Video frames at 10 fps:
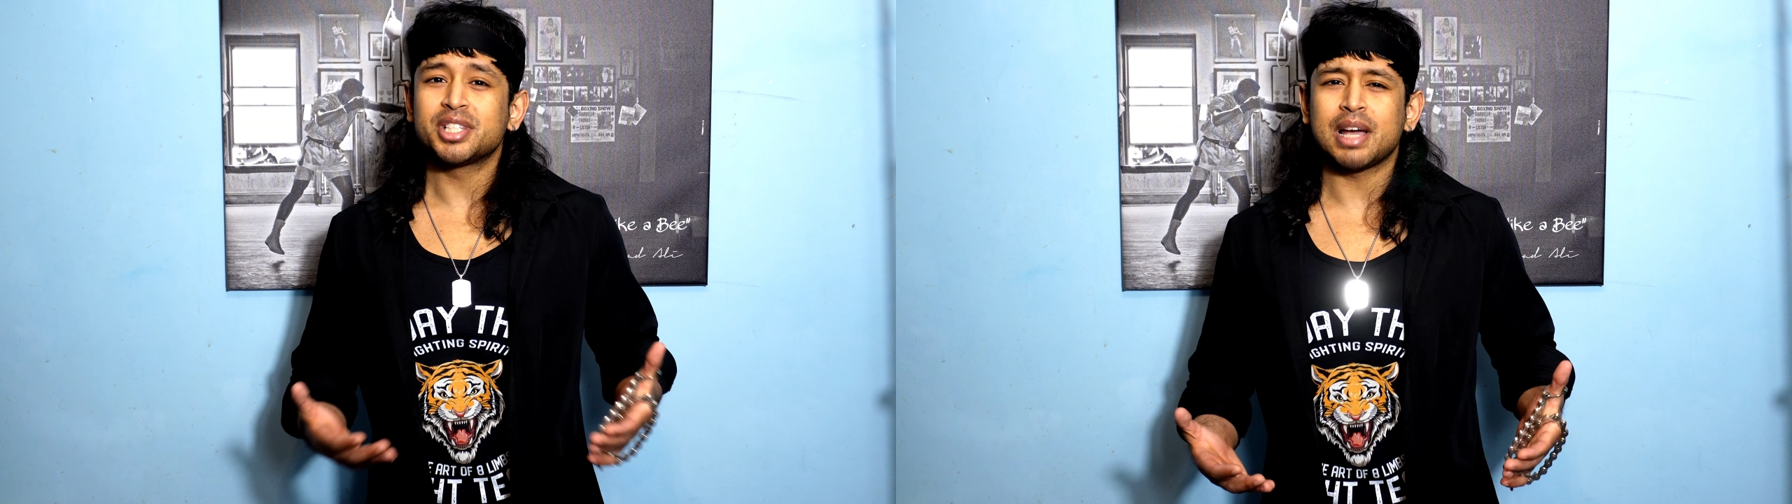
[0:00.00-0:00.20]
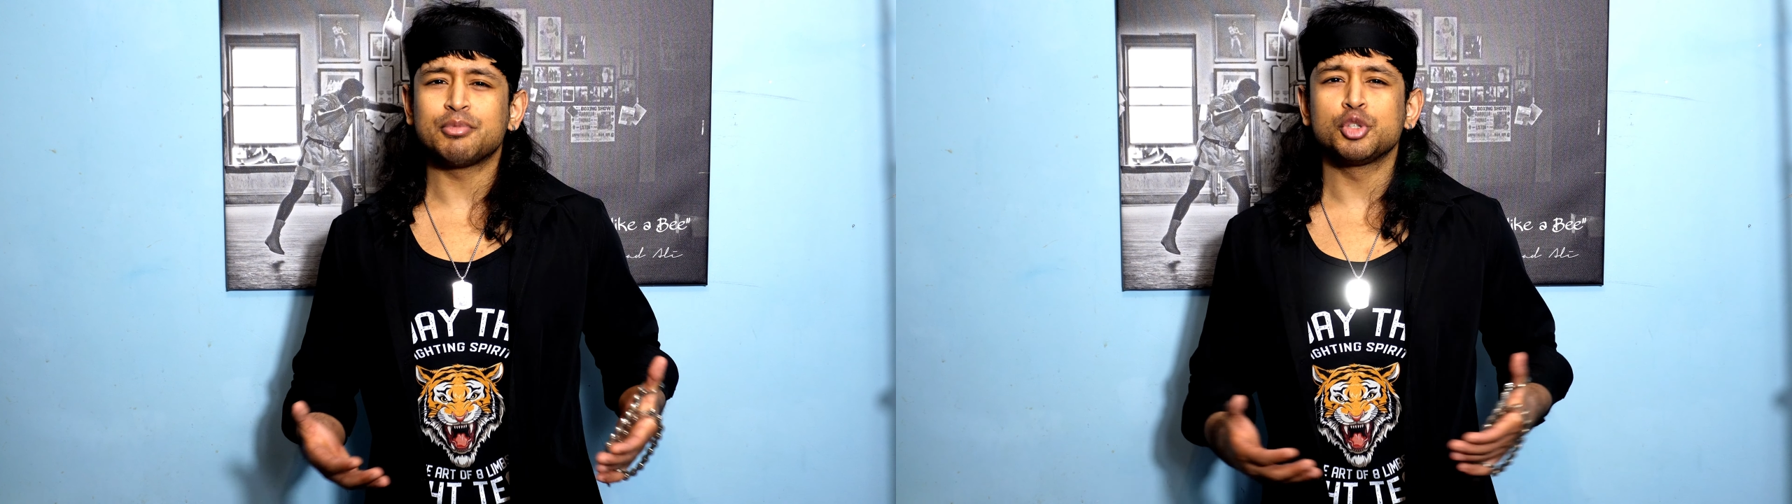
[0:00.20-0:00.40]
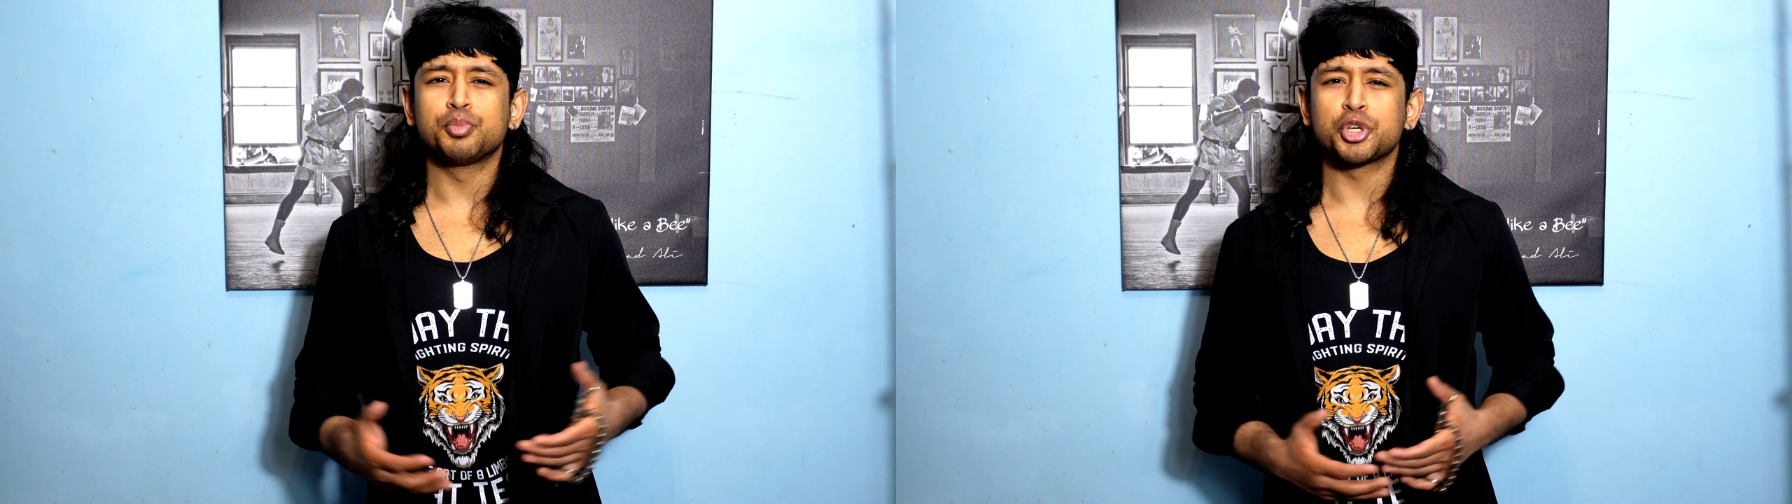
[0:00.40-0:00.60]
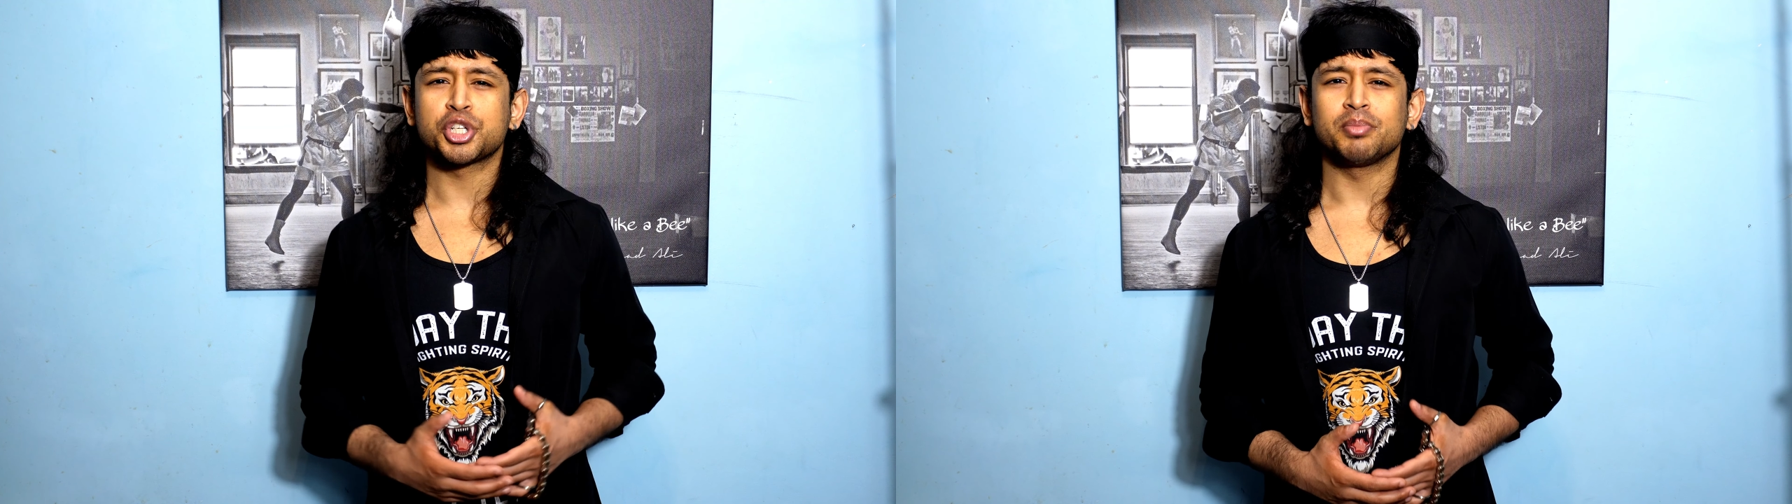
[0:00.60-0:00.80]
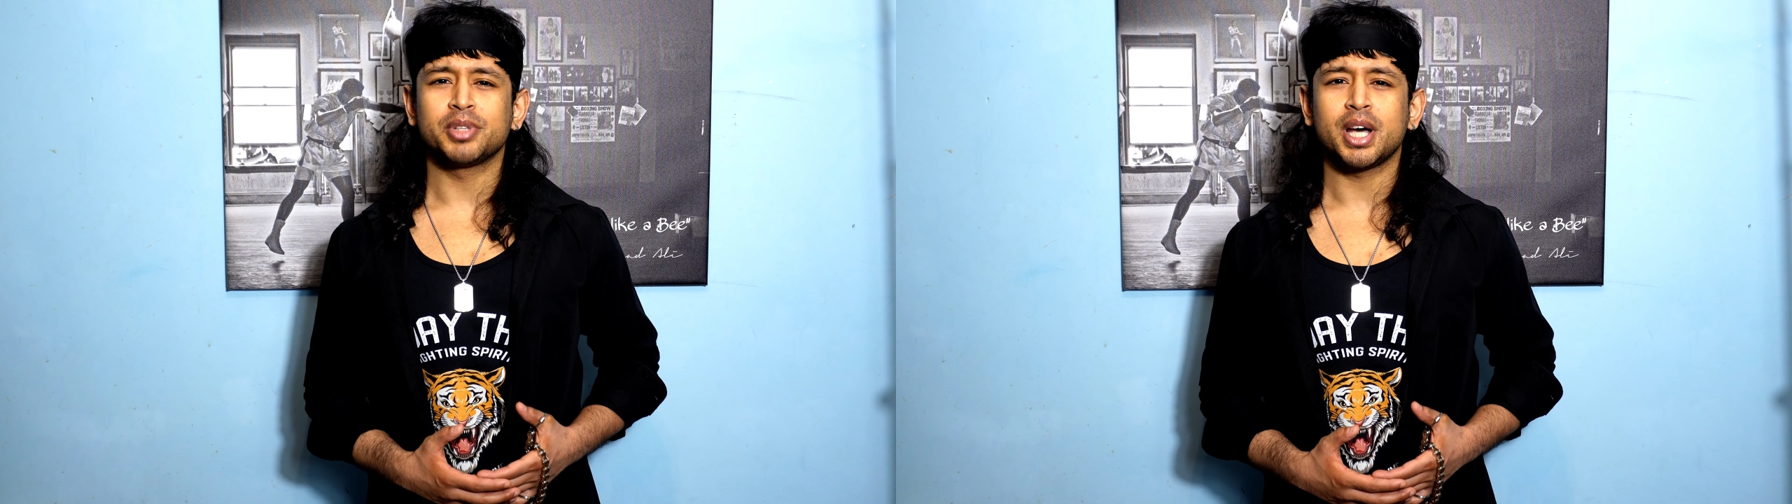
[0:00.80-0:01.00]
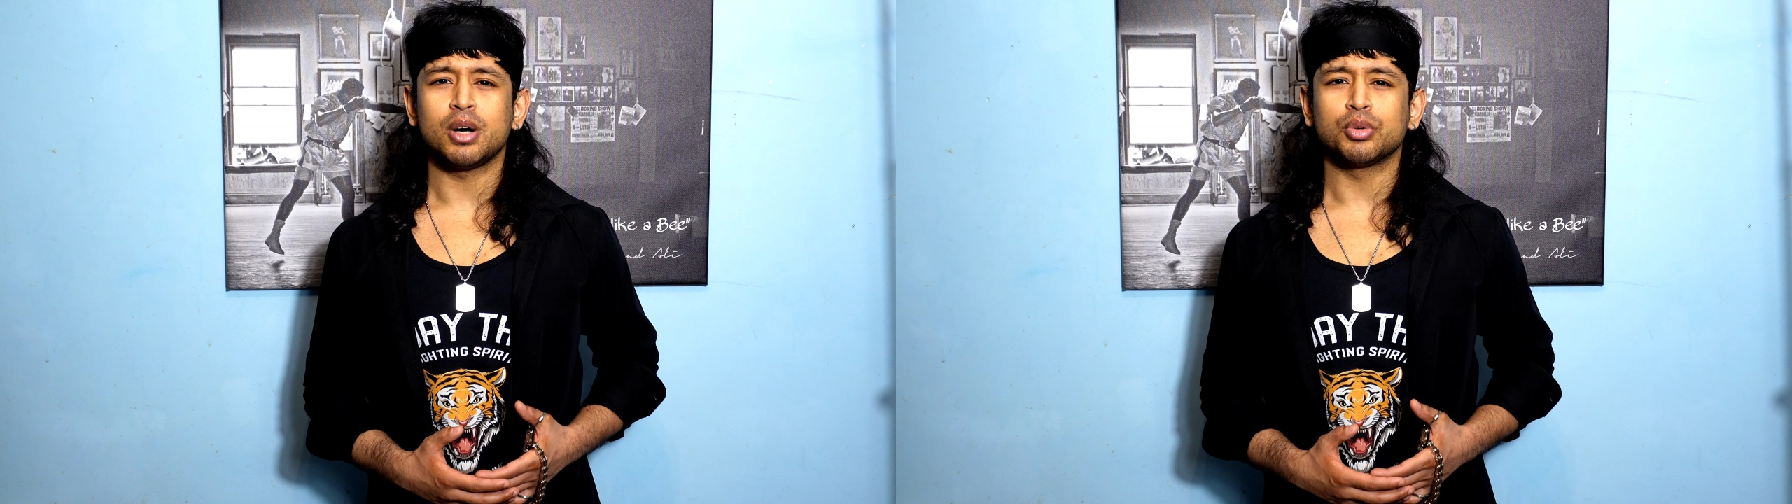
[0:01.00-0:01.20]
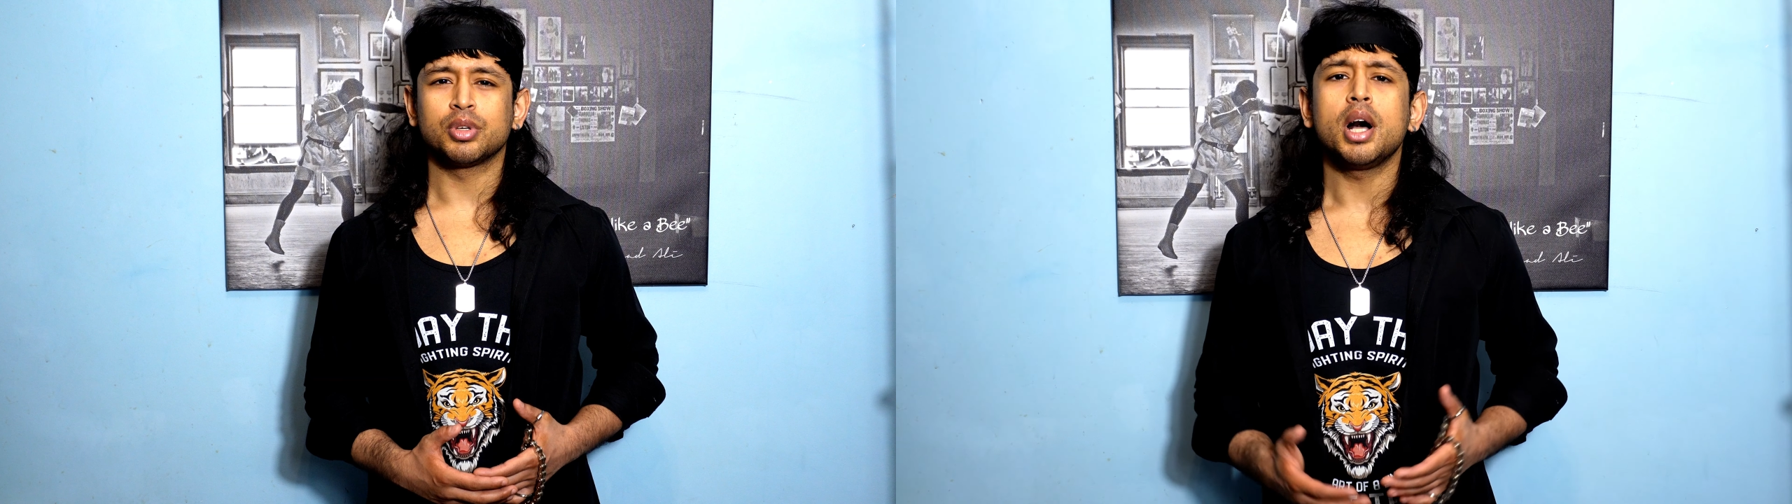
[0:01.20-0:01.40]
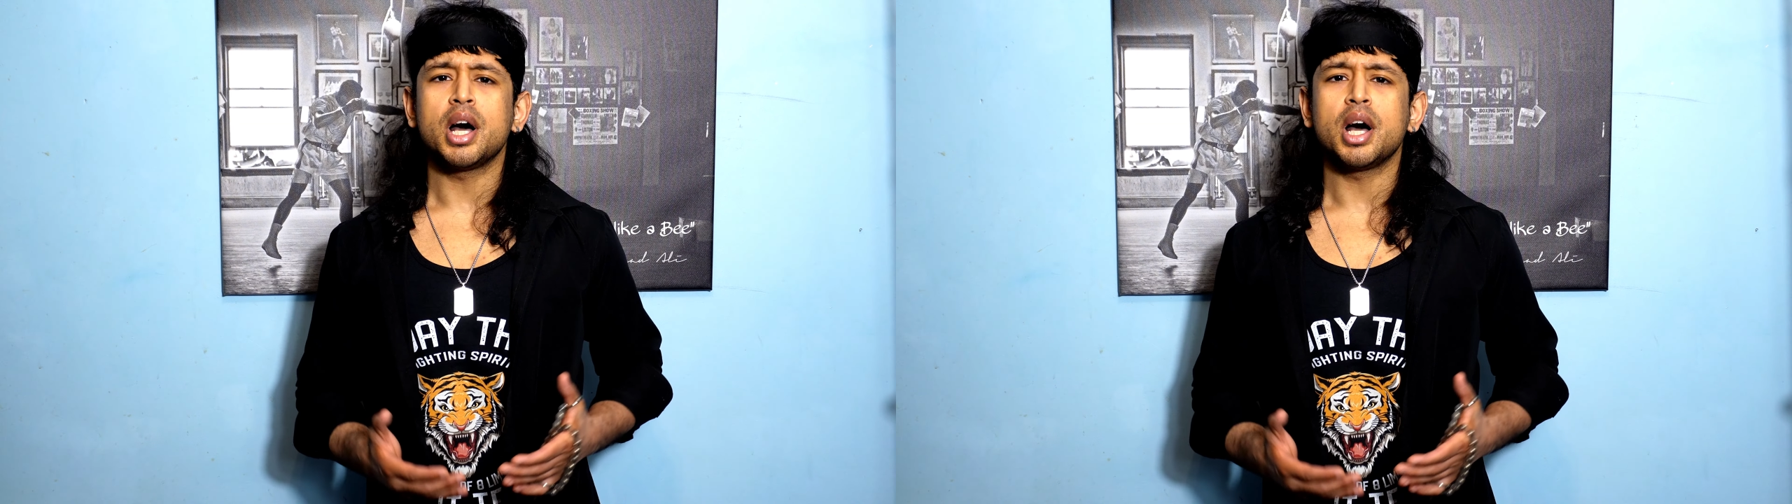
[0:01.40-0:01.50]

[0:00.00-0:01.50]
times you push him down,